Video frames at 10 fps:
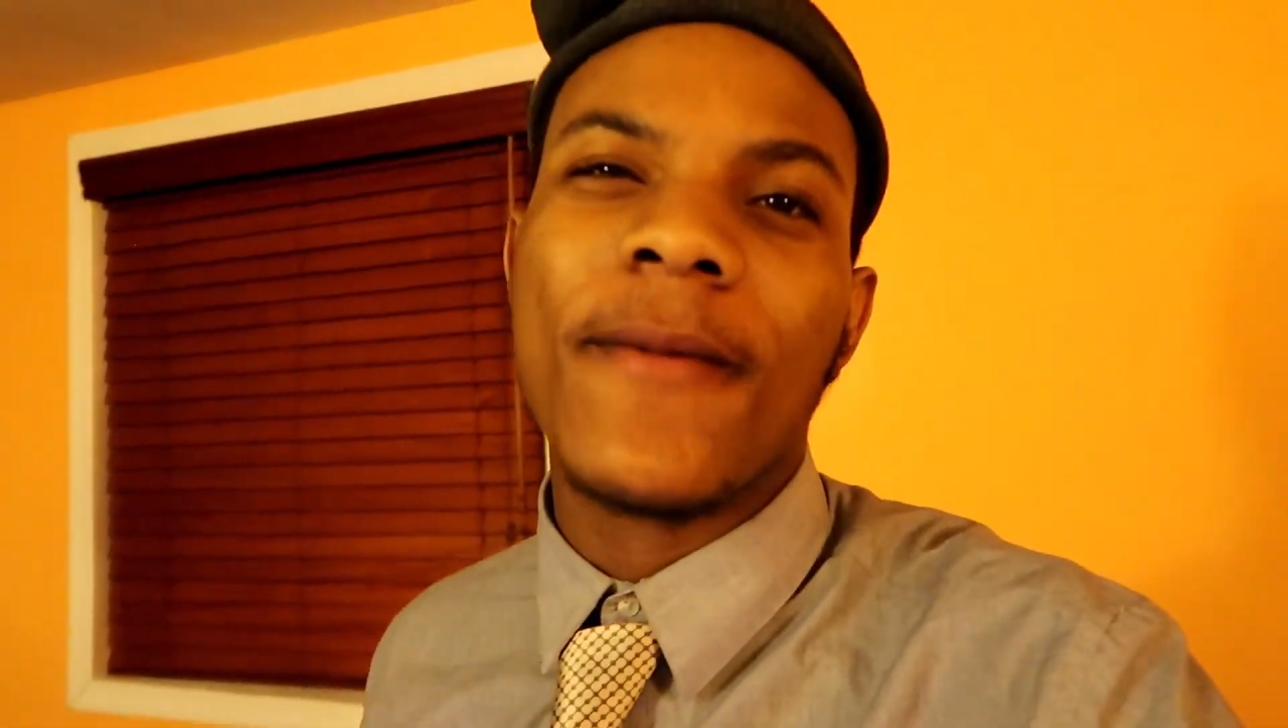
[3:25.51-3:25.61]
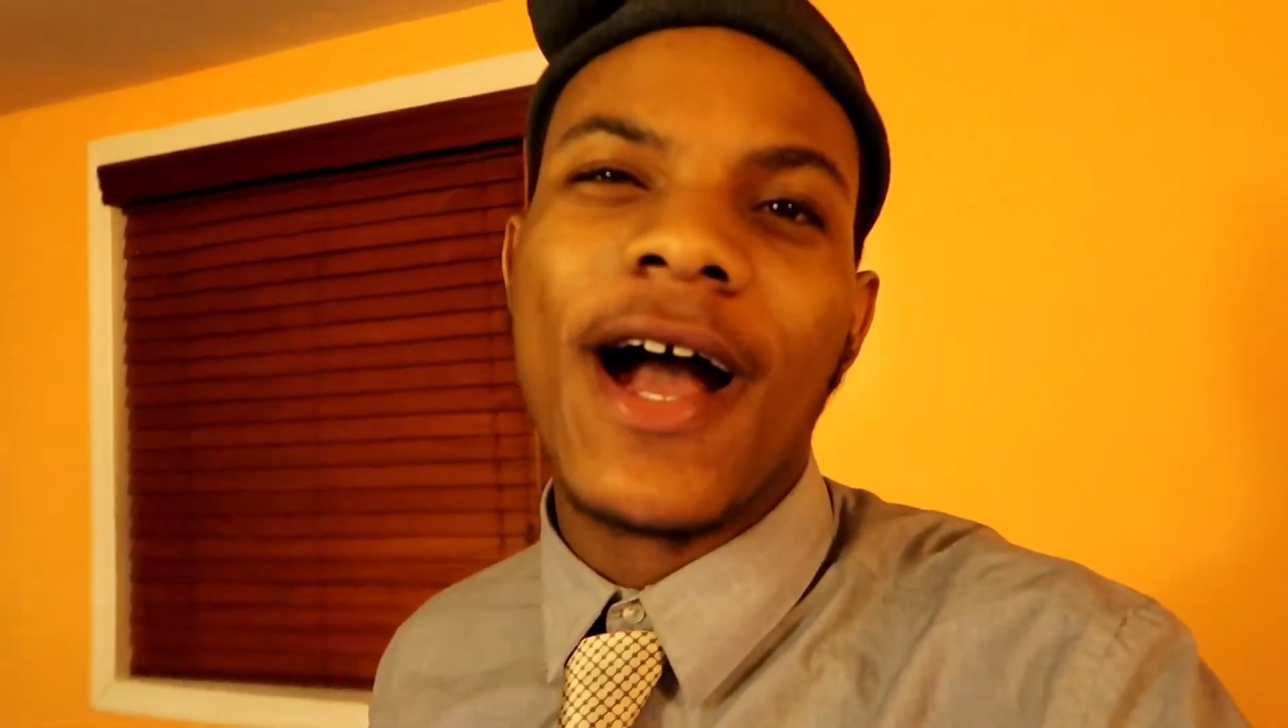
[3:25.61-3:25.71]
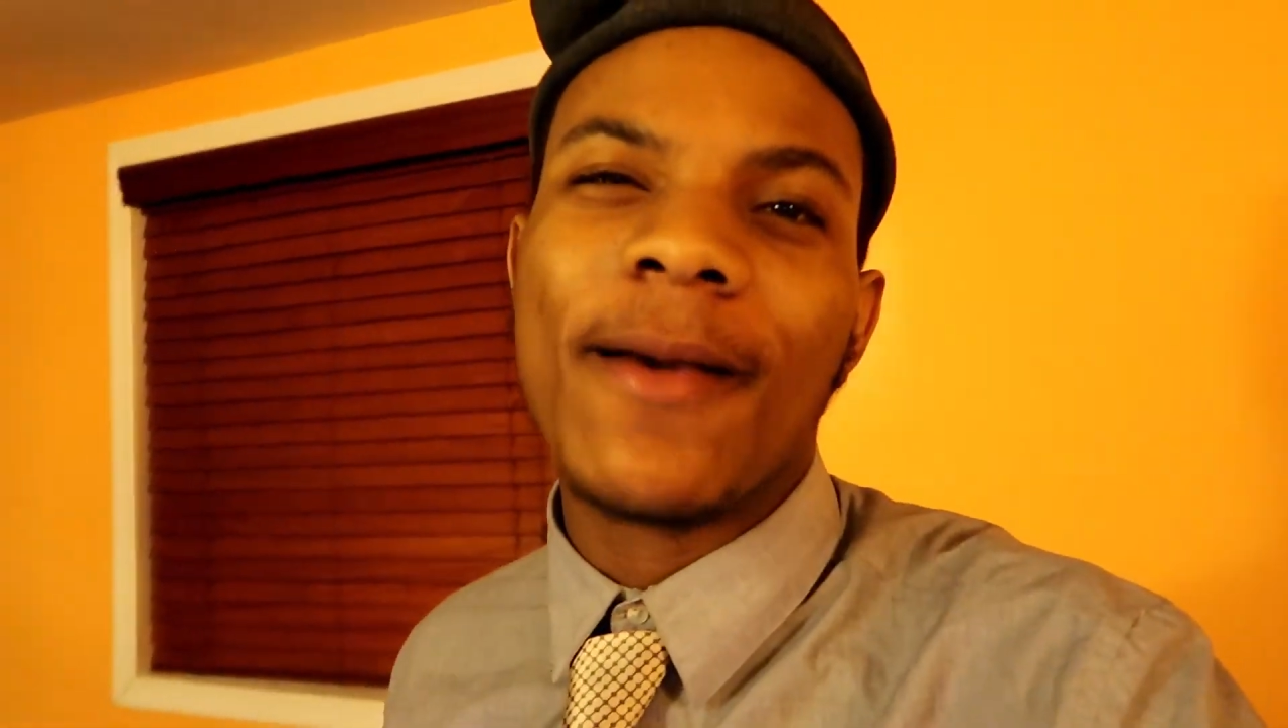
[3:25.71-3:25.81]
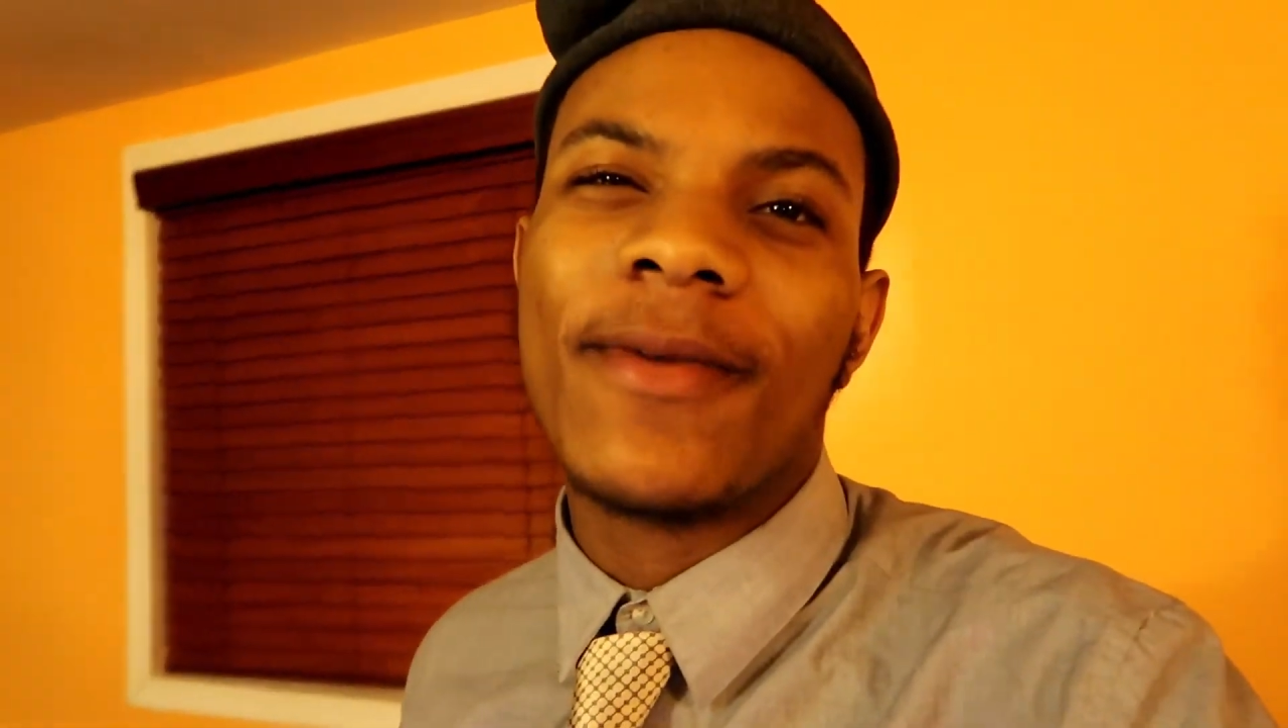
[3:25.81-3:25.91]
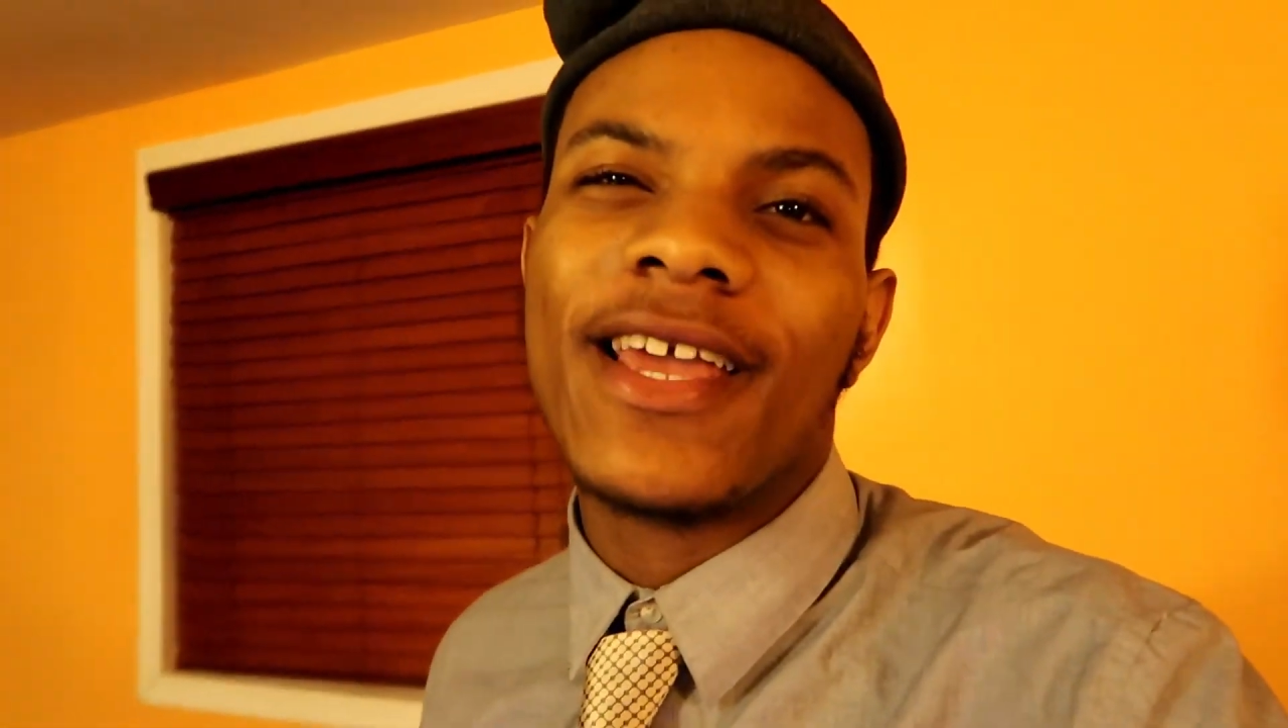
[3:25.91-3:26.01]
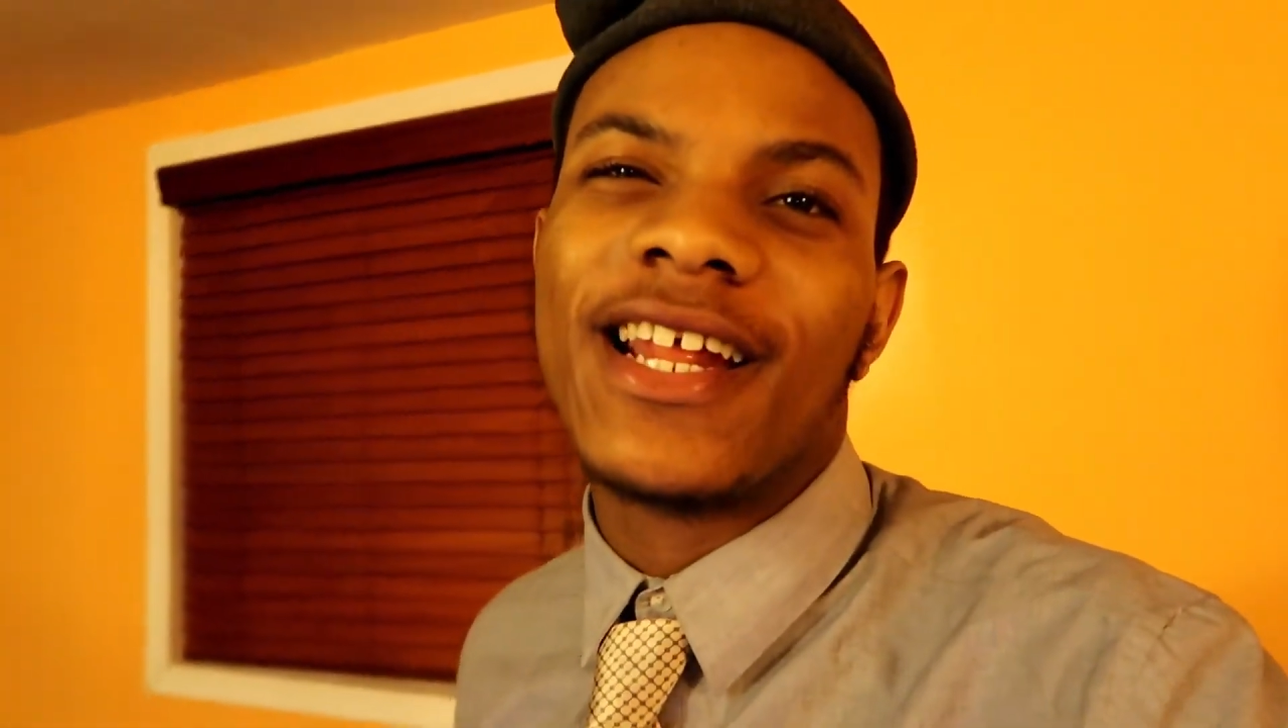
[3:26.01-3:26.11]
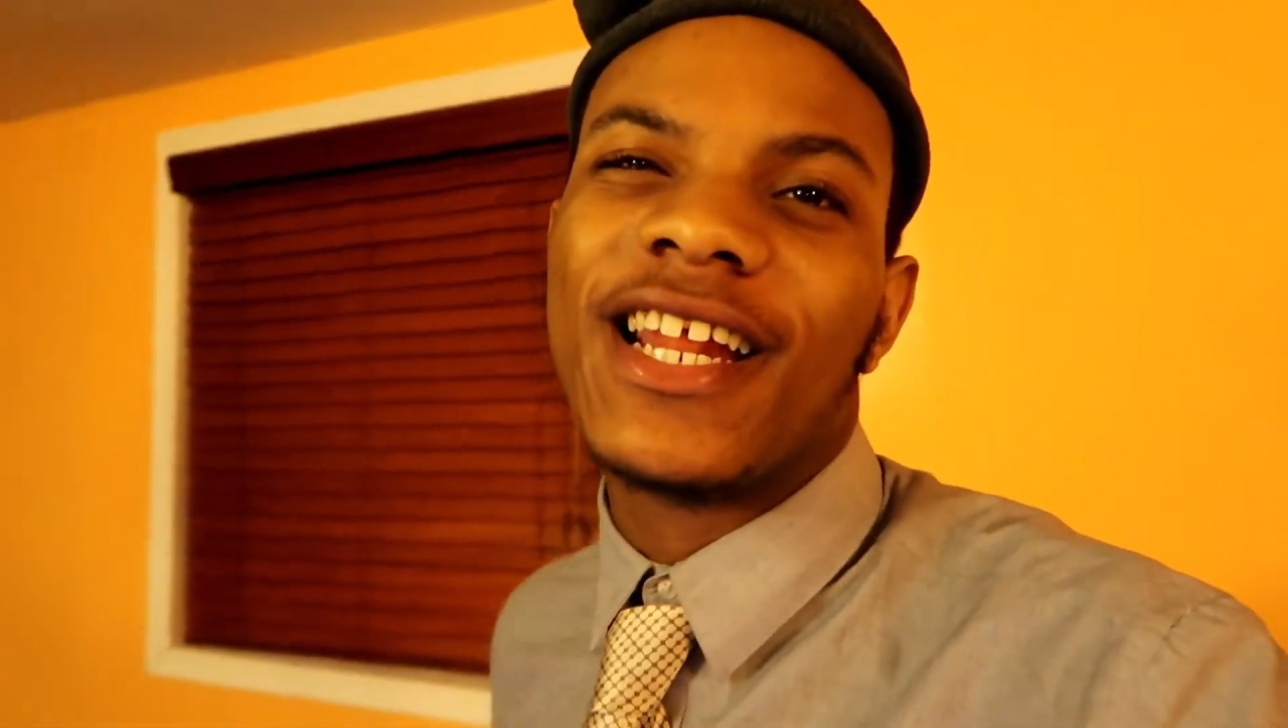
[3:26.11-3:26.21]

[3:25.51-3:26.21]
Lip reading: Mod Man,